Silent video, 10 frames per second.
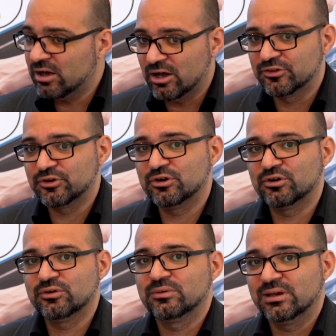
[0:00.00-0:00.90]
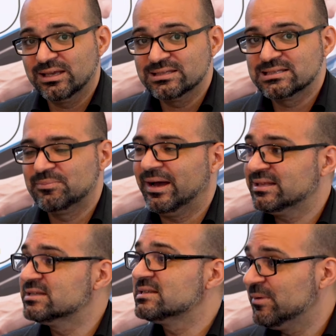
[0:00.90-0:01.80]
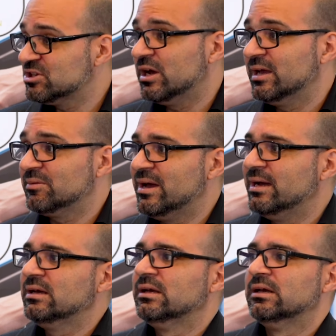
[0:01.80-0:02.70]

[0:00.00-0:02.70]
at the Sleeping Giant mine,